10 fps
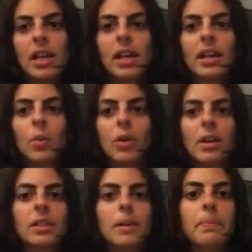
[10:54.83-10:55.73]
and it
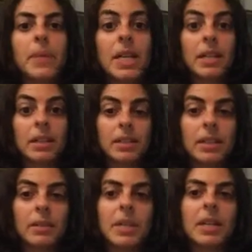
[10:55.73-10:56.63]
works
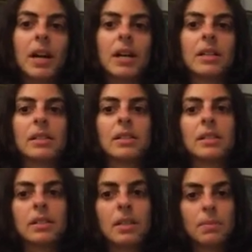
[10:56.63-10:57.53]
immediately because
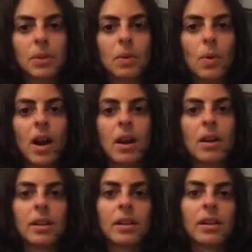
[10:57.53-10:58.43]
it's deeply
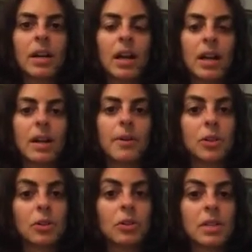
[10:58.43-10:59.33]
wired
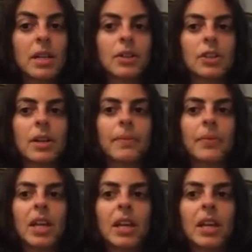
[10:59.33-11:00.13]
association.